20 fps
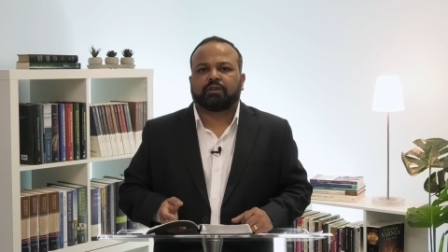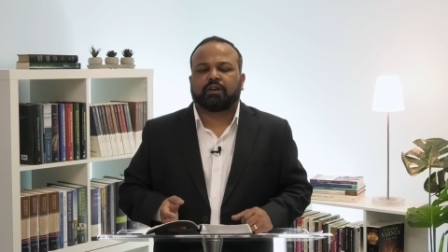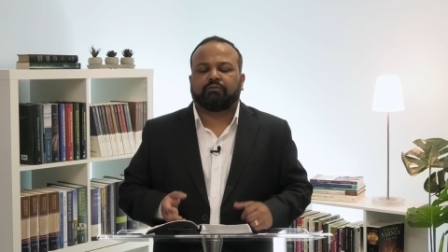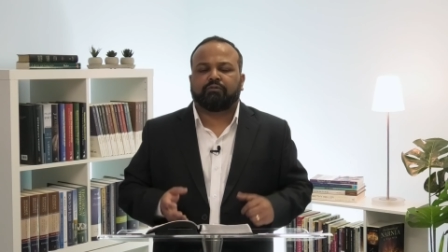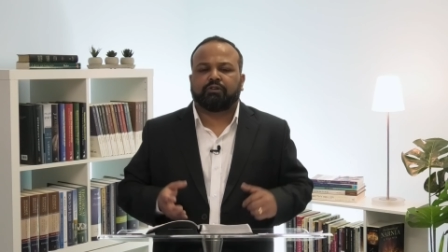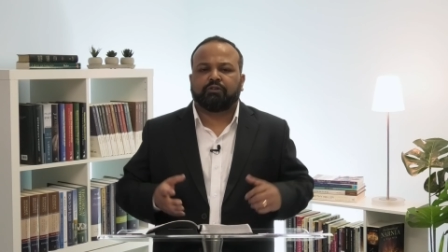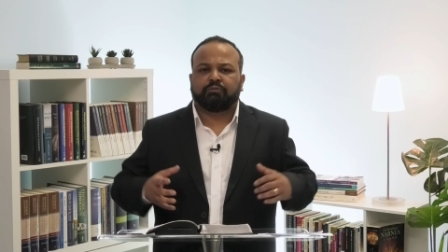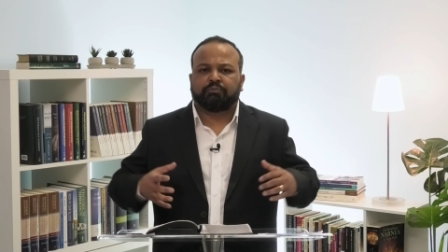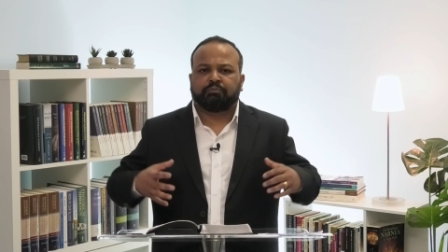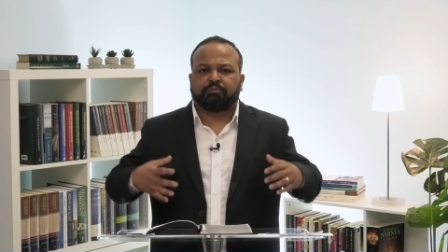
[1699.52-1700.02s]
and
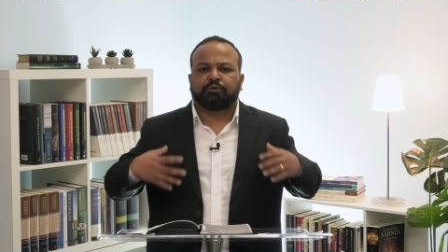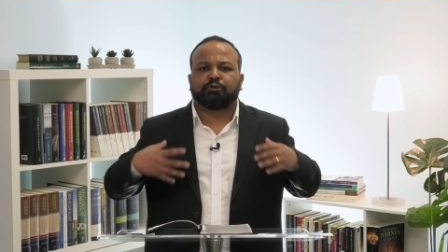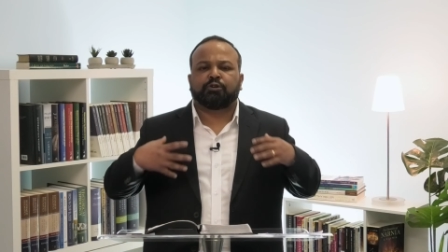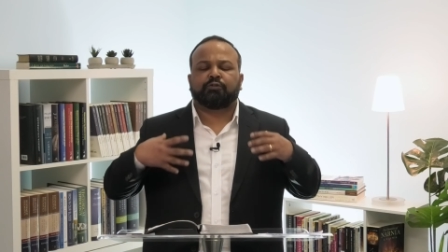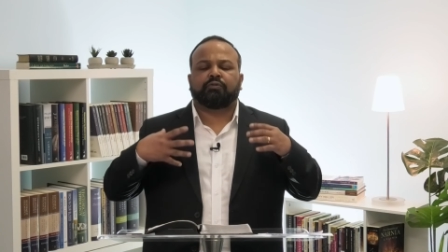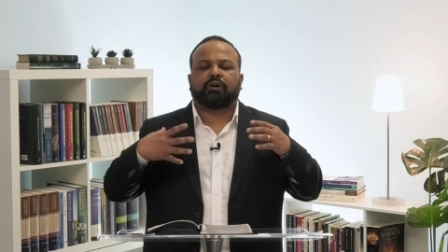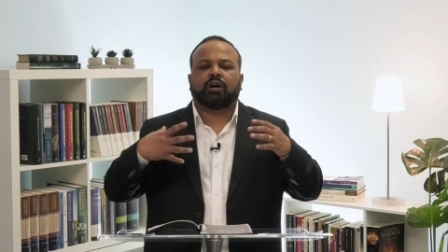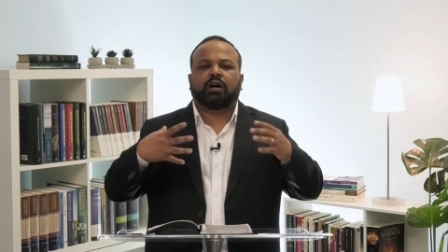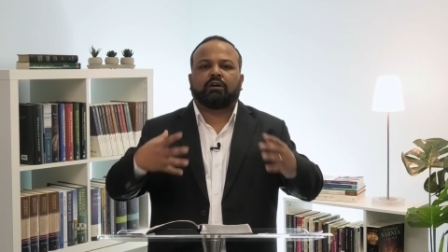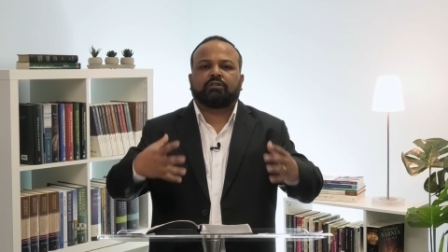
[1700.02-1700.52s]
we
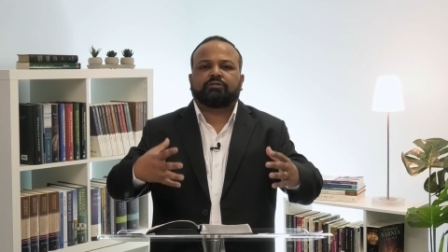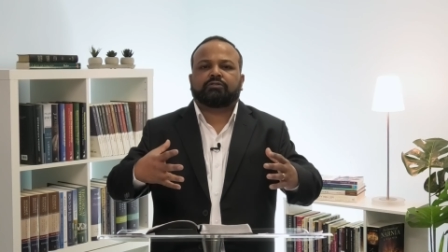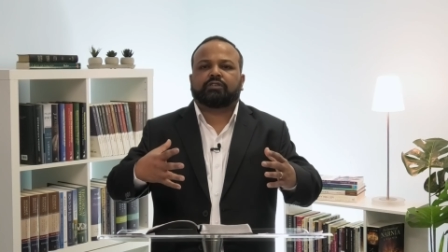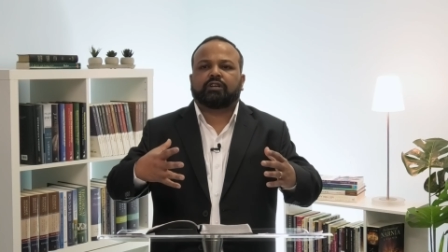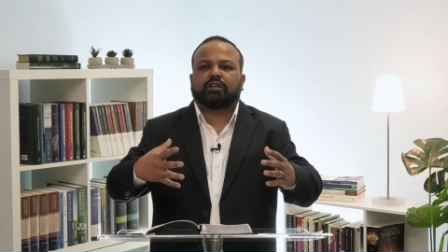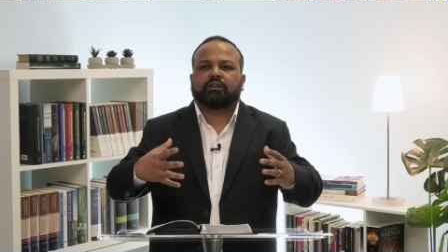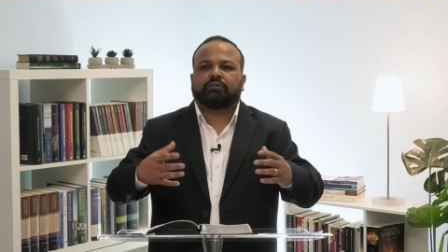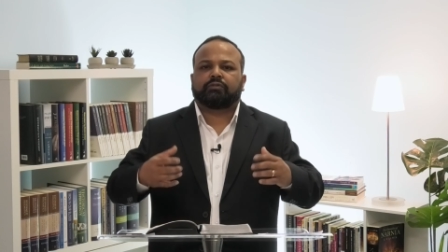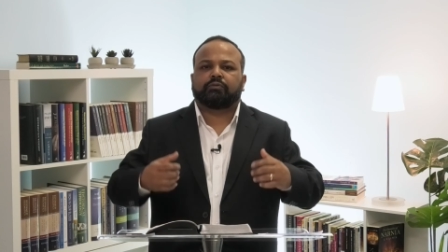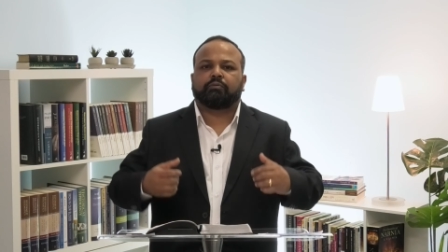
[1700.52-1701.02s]
purify
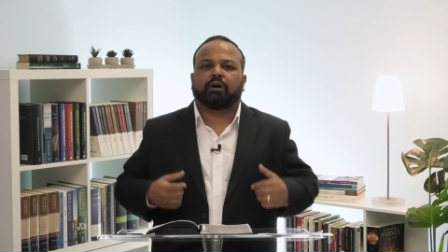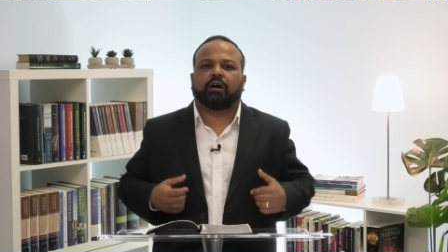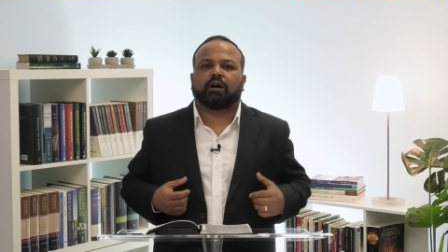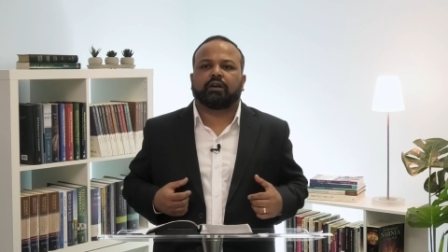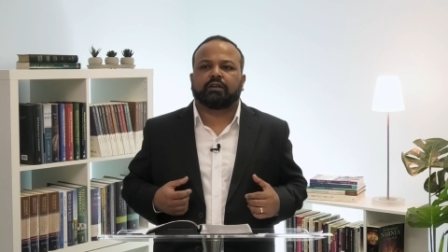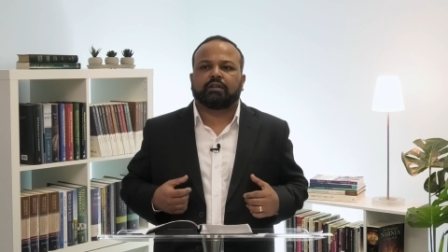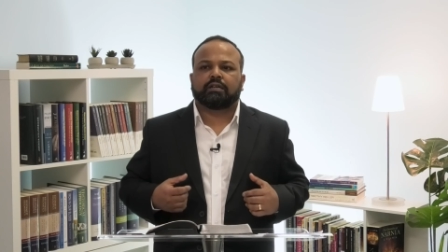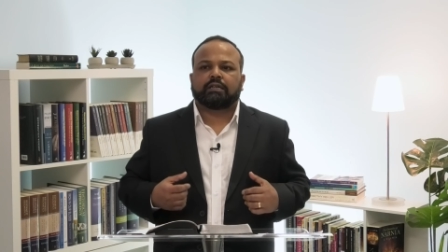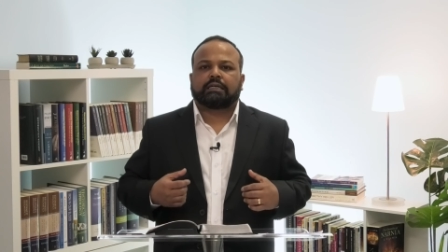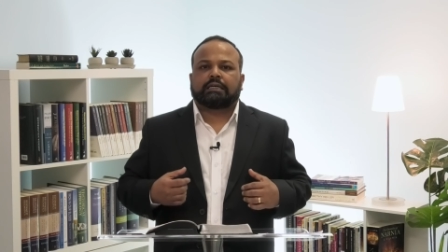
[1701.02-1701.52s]
ourselves
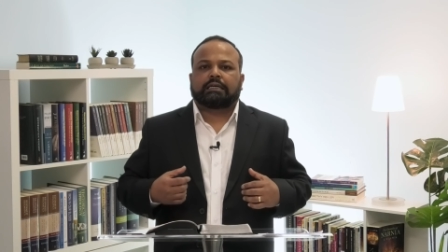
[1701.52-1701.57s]
by